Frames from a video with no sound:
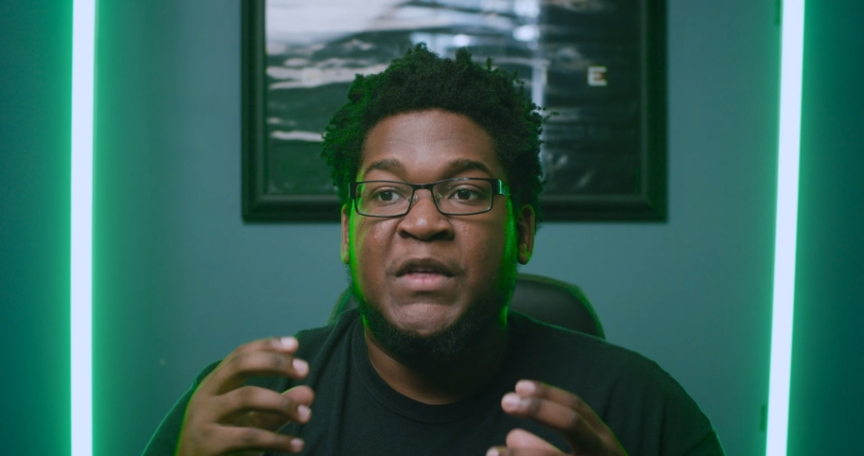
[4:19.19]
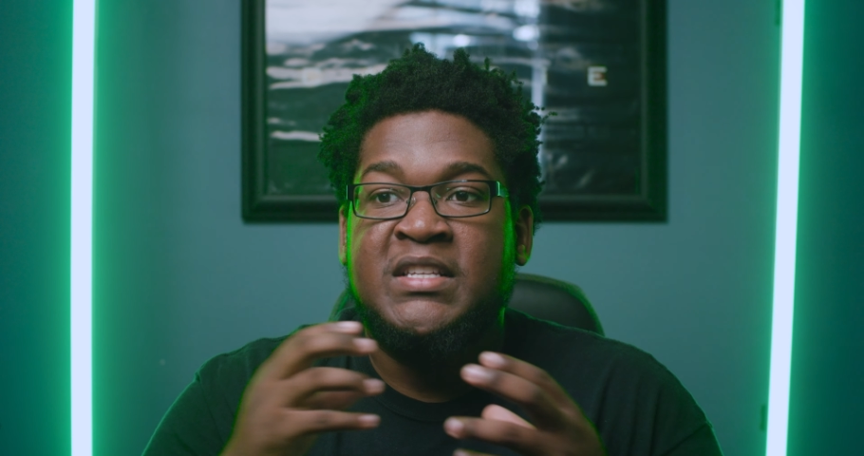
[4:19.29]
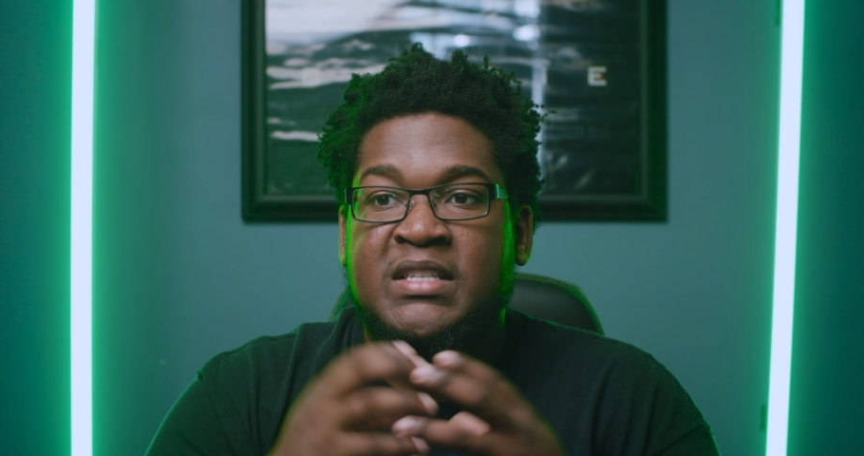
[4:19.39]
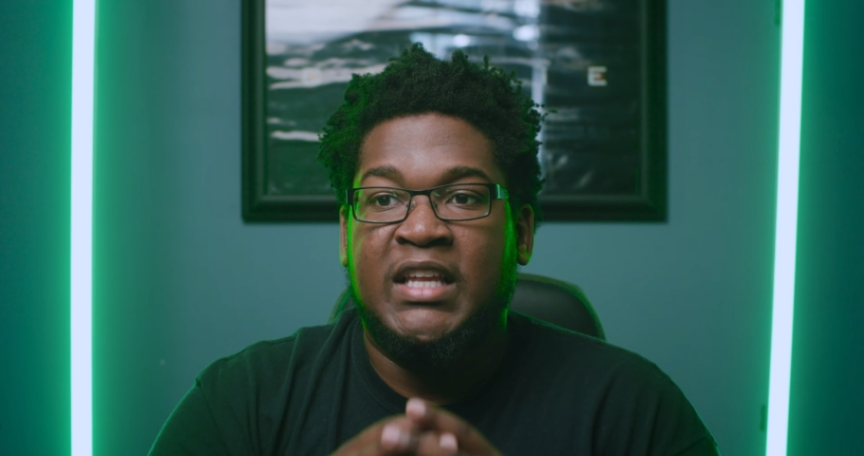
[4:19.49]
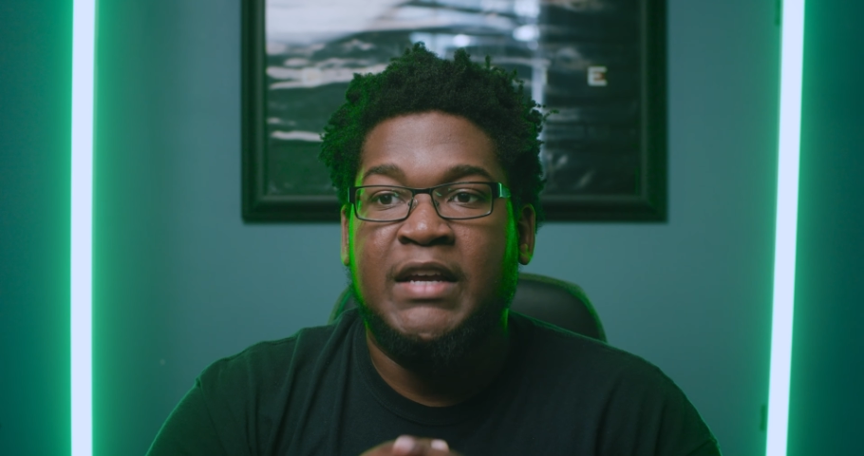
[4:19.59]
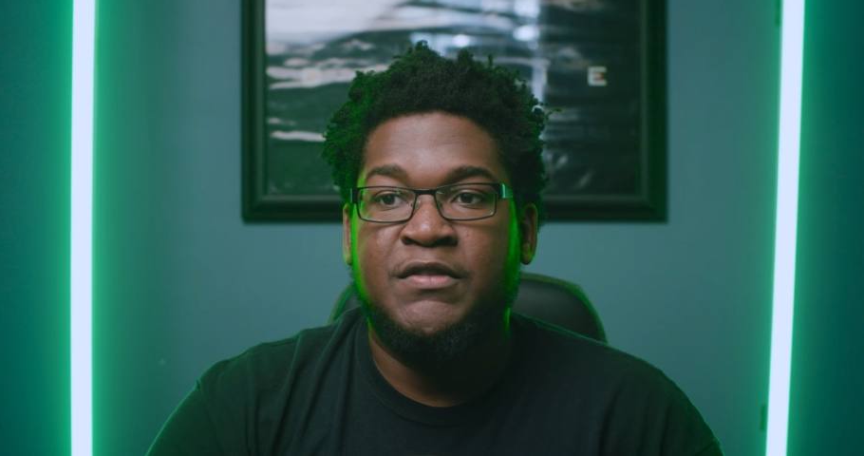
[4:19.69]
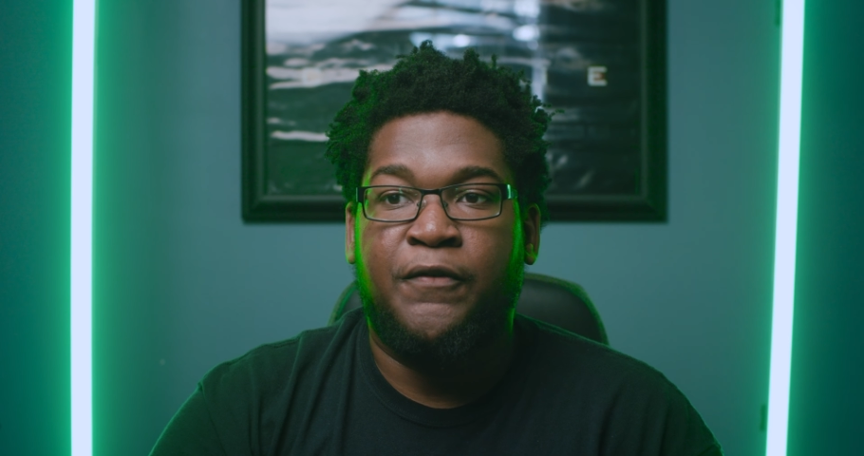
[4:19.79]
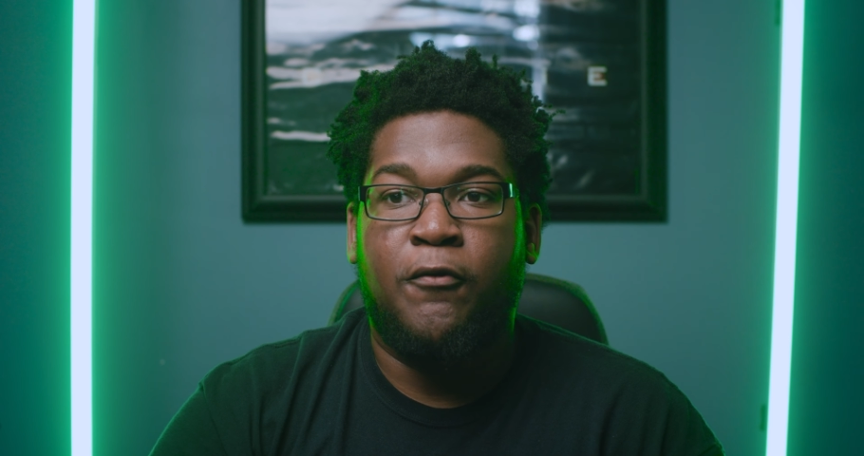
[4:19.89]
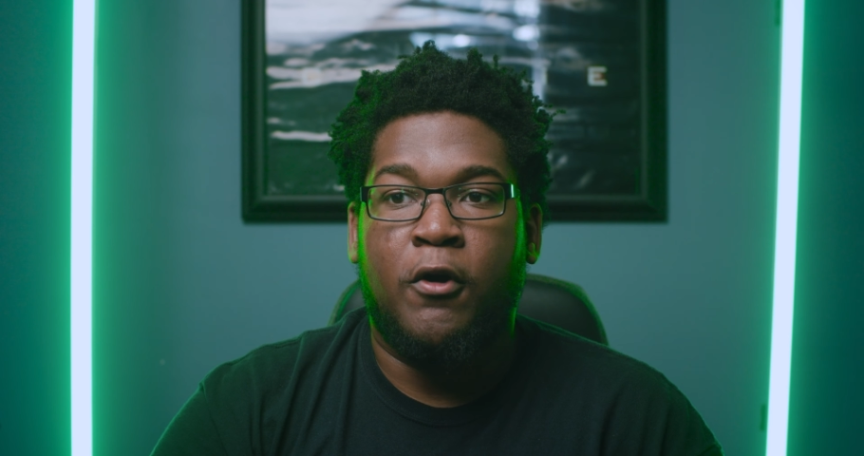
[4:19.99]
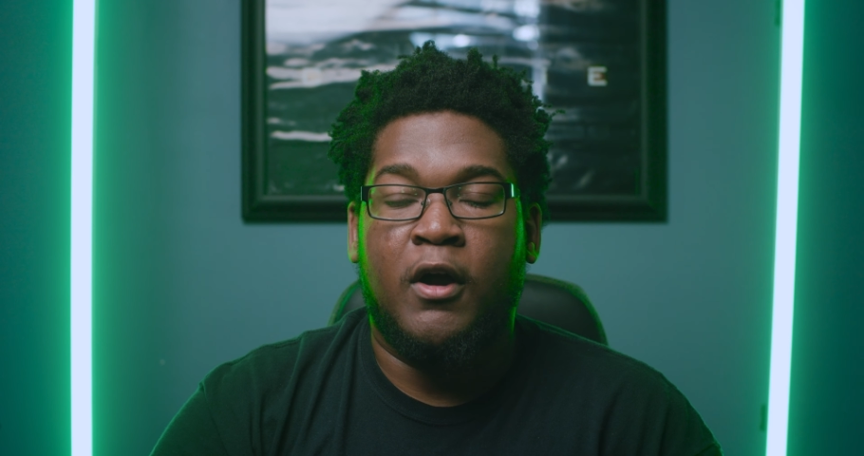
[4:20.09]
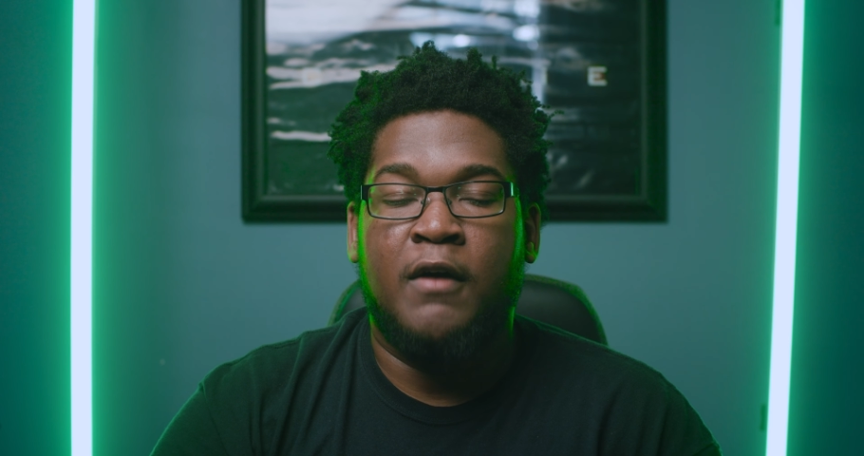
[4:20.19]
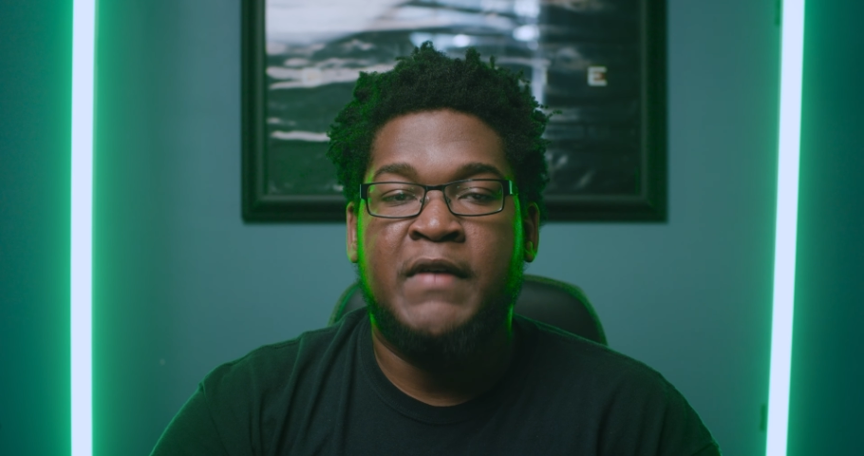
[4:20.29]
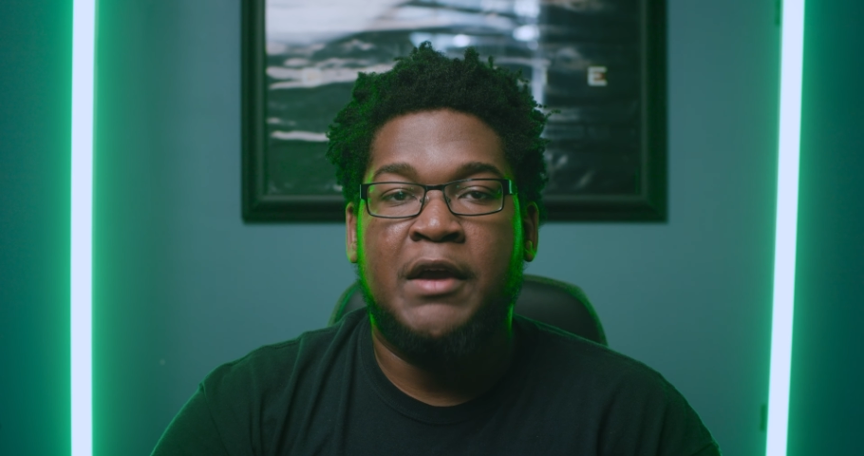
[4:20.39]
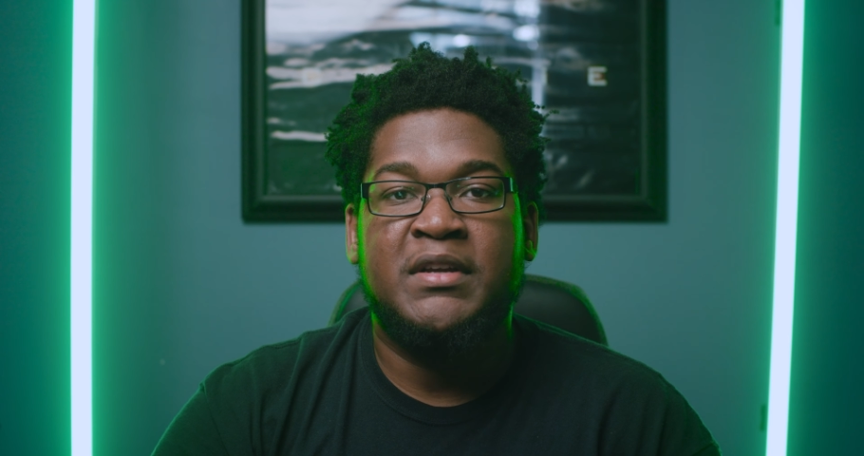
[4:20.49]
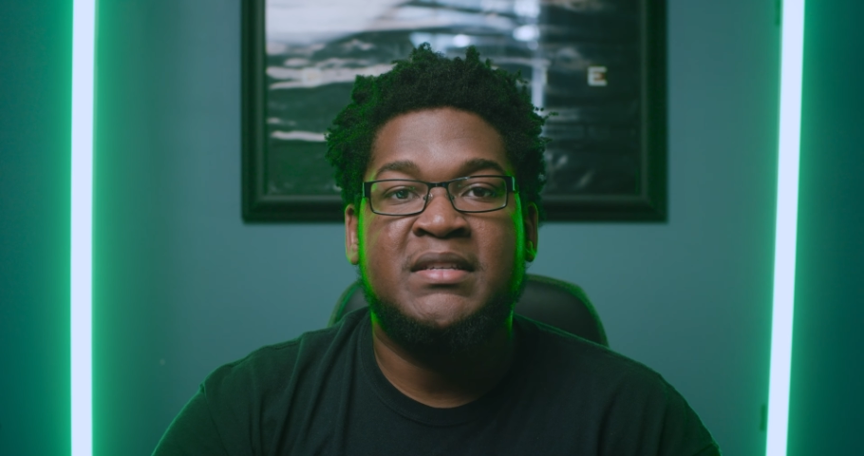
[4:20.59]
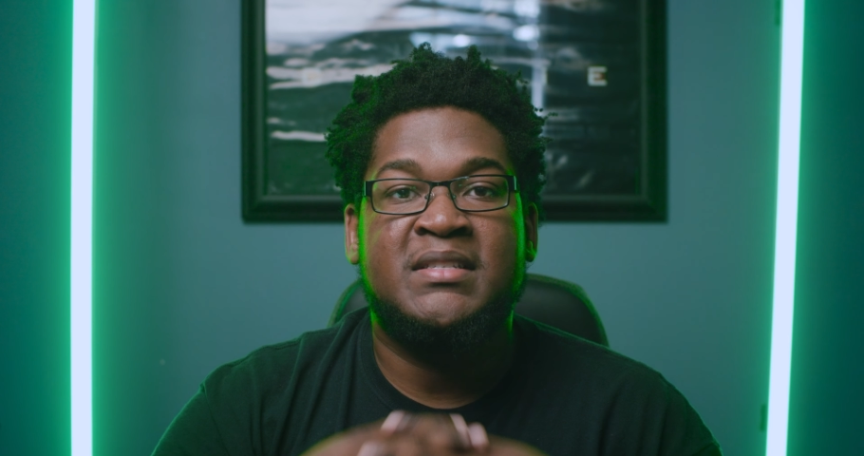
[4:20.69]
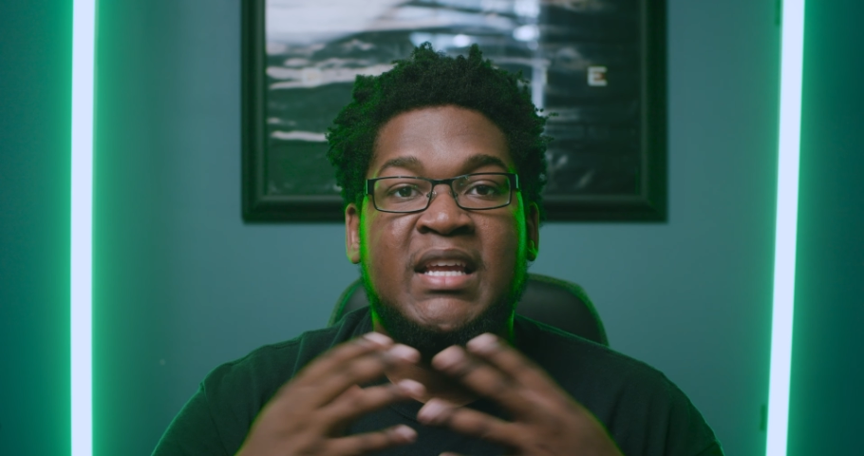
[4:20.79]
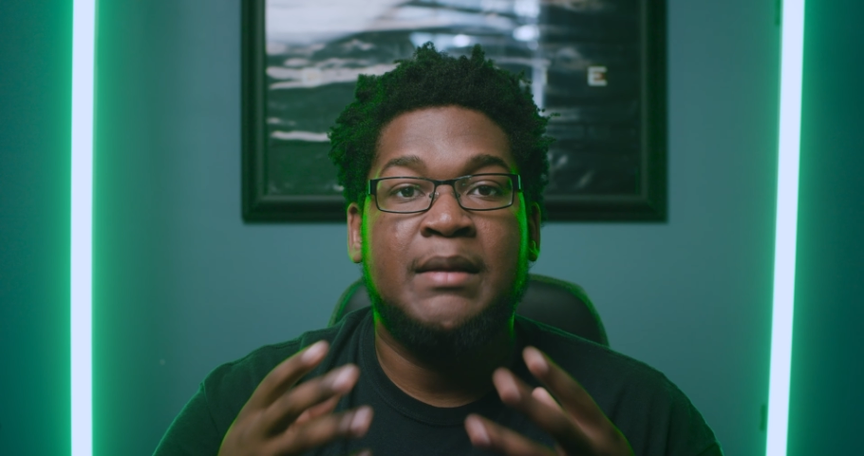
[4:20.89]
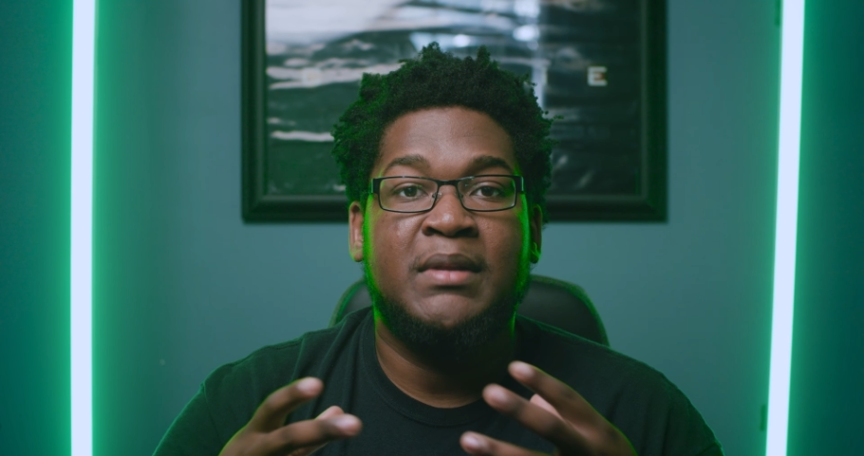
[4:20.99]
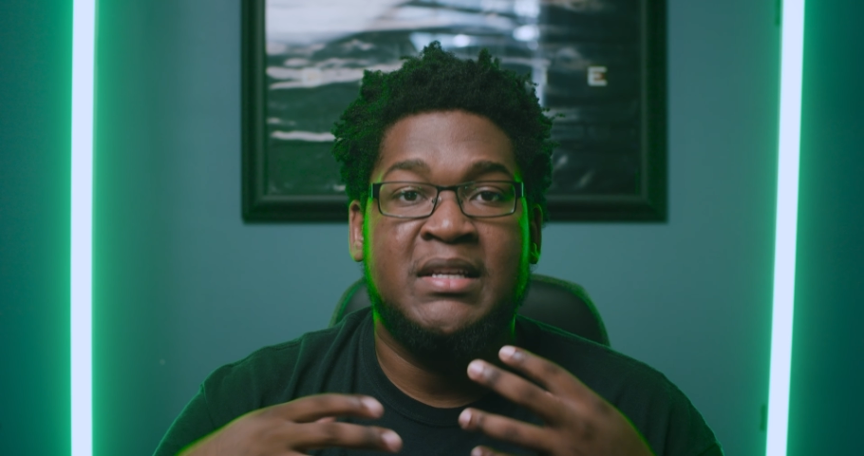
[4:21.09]
This leaves for a very
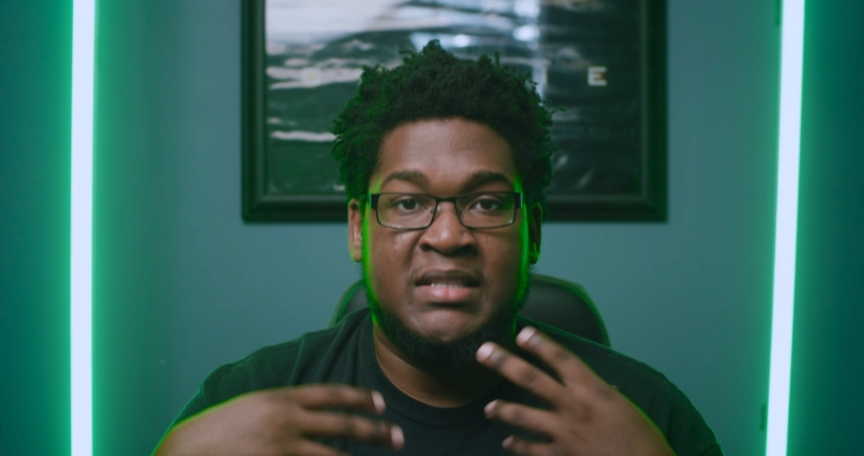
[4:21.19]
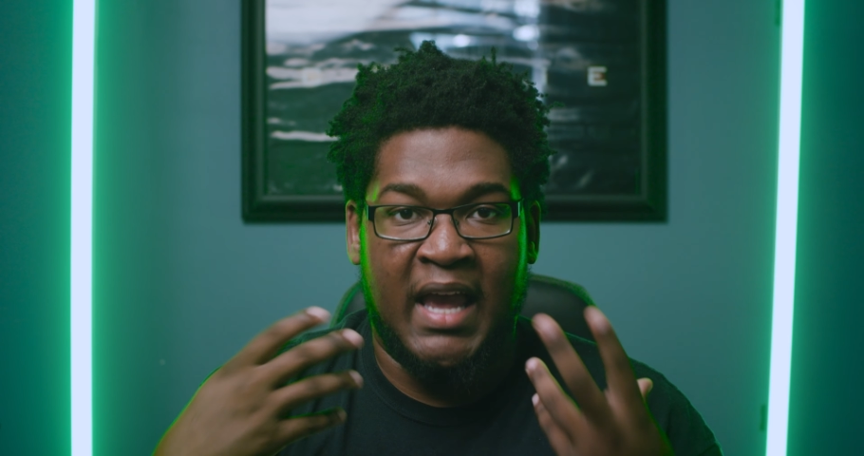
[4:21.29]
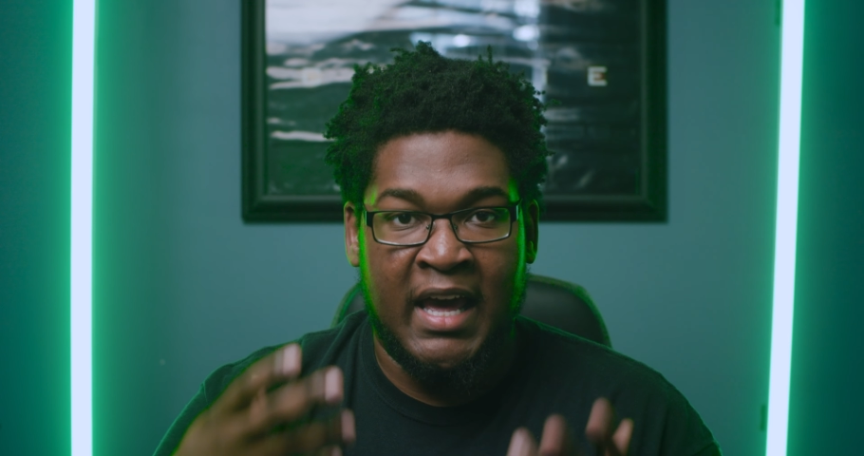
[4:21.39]
seamless